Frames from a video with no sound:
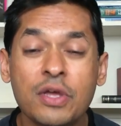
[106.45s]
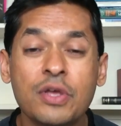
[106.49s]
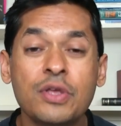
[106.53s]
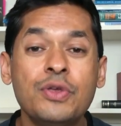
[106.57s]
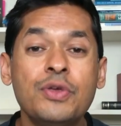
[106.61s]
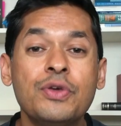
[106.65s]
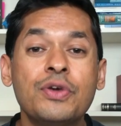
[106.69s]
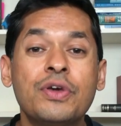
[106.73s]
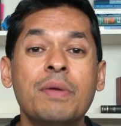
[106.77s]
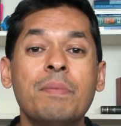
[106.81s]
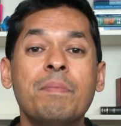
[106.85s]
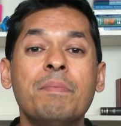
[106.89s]

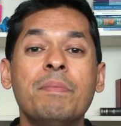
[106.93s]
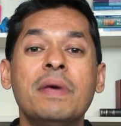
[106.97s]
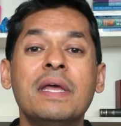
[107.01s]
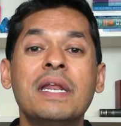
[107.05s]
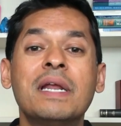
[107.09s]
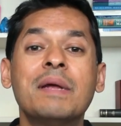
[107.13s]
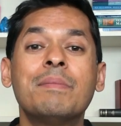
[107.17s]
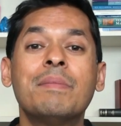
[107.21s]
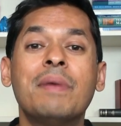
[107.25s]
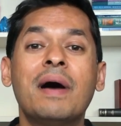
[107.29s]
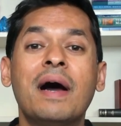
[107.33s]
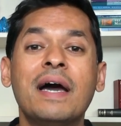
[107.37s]
you can
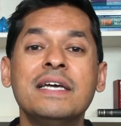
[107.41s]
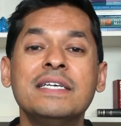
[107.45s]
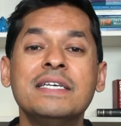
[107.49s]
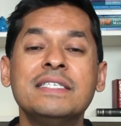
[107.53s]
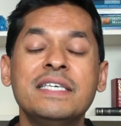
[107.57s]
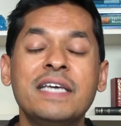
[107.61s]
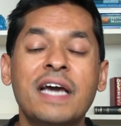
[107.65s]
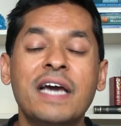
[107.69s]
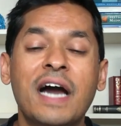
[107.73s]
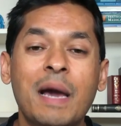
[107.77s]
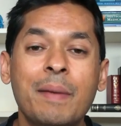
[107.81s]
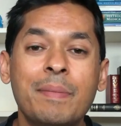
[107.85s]
minimize
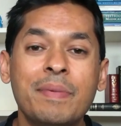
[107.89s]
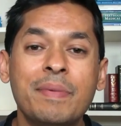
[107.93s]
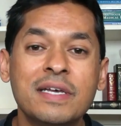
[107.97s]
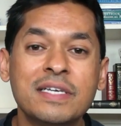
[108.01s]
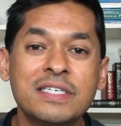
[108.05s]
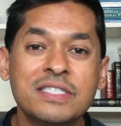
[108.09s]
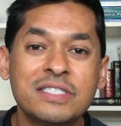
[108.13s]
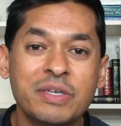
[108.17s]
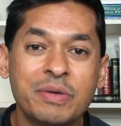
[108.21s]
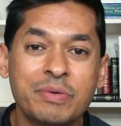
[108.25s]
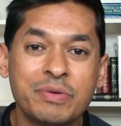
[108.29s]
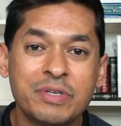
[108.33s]
the
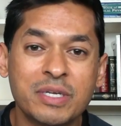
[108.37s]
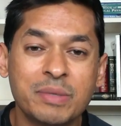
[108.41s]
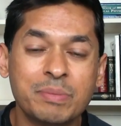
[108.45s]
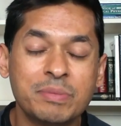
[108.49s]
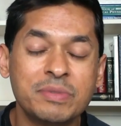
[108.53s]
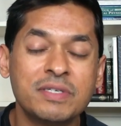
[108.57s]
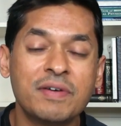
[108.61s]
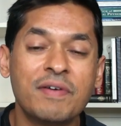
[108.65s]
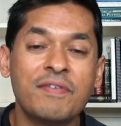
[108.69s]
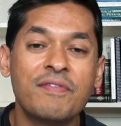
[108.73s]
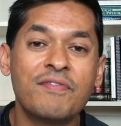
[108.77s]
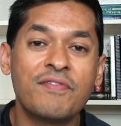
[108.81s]
IBS
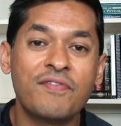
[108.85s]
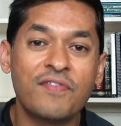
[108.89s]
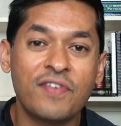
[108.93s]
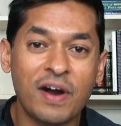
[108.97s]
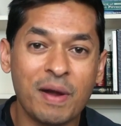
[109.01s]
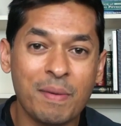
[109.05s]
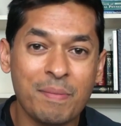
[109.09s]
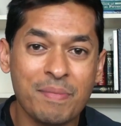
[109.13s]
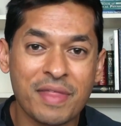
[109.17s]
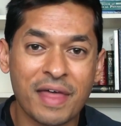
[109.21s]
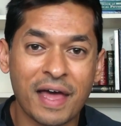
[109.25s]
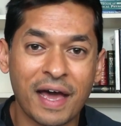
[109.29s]
symptoms
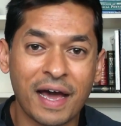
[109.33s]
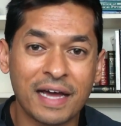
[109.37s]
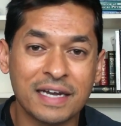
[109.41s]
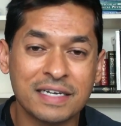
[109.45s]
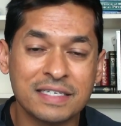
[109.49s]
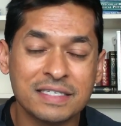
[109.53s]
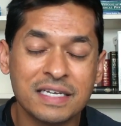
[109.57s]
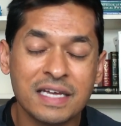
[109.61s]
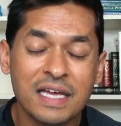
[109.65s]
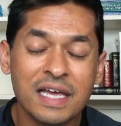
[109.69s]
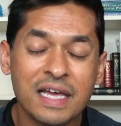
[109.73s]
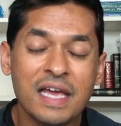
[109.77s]
from
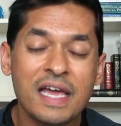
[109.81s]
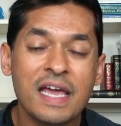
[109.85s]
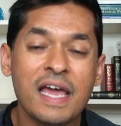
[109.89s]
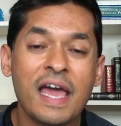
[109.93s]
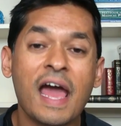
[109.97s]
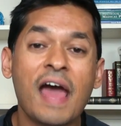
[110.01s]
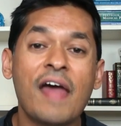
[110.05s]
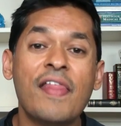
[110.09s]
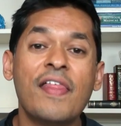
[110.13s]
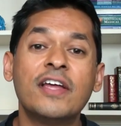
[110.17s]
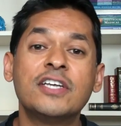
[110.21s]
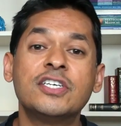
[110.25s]
that,
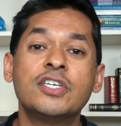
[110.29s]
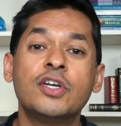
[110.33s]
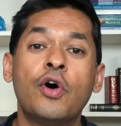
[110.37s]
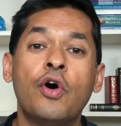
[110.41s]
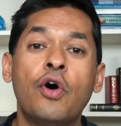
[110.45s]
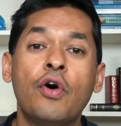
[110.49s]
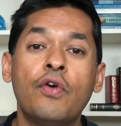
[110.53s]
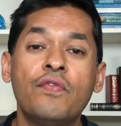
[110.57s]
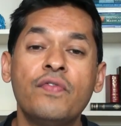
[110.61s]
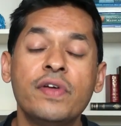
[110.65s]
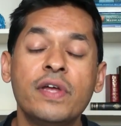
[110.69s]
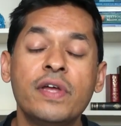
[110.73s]
and that should
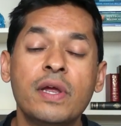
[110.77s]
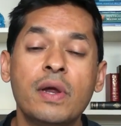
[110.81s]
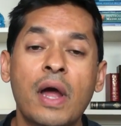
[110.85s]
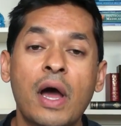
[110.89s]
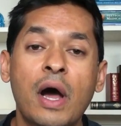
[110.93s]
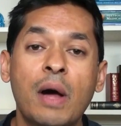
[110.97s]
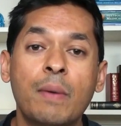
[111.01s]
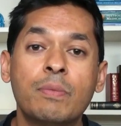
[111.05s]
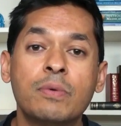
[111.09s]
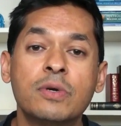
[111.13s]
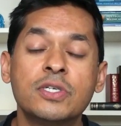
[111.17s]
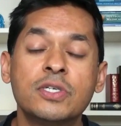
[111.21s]
hopefully
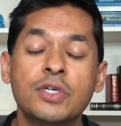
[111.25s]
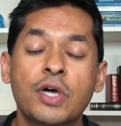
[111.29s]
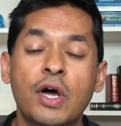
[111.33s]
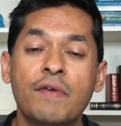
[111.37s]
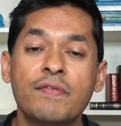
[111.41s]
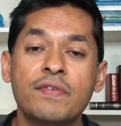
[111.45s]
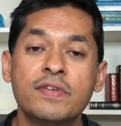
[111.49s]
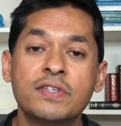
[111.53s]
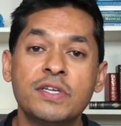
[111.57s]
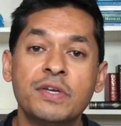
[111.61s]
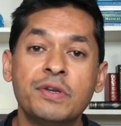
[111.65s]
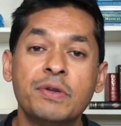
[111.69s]
help
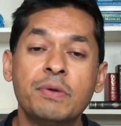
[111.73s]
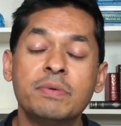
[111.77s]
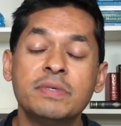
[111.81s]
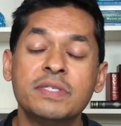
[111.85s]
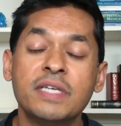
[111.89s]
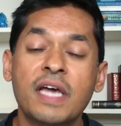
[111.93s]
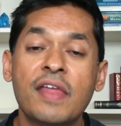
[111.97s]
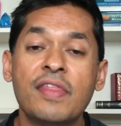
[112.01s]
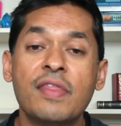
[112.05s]
resolve the symptoms.